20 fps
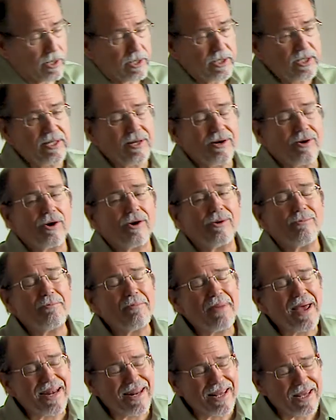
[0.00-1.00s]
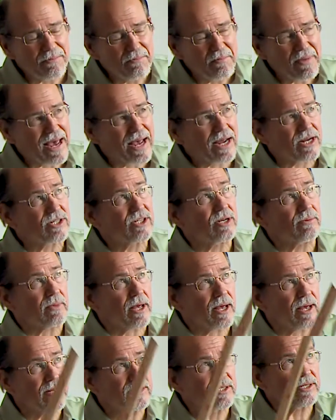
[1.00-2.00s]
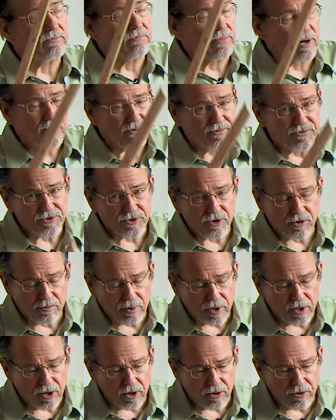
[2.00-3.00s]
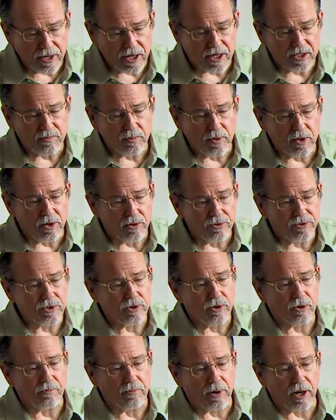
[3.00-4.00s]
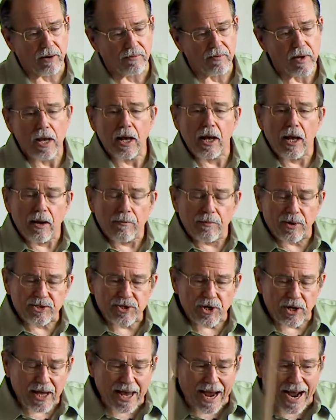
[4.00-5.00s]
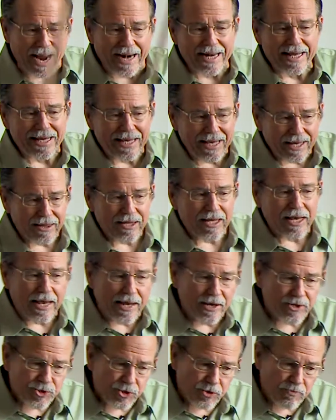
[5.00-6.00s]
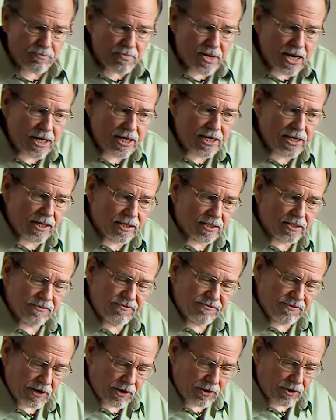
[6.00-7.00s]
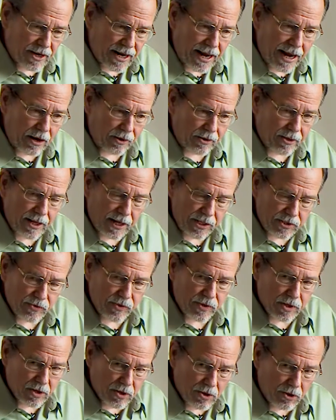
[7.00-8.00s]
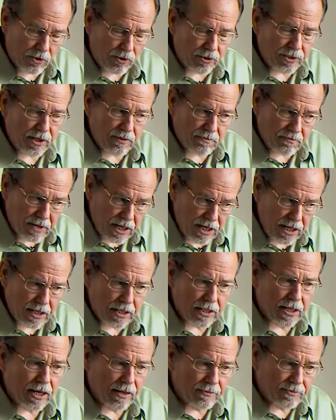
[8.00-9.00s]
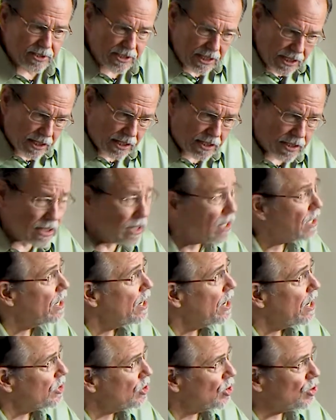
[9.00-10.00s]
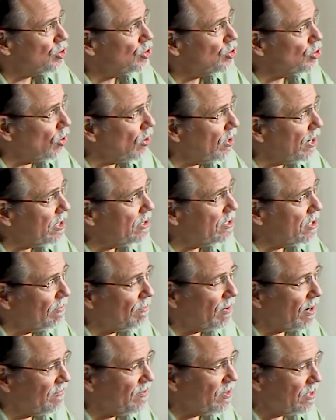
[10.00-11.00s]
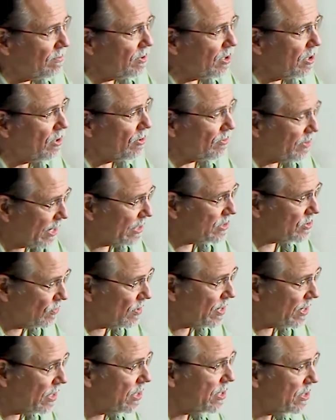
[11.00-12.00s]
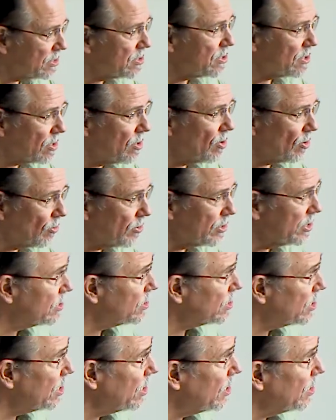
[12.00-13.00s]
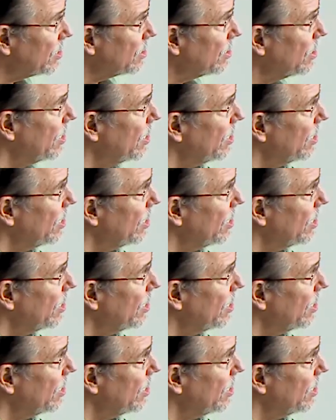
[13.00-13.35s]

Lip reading: It's the Hermetic maxim, as above, so below, and as below, so above. But you gotta get the intermediate to figure it out. That's where the golden mean comes in to join the above and the below. That's why it is the golden key.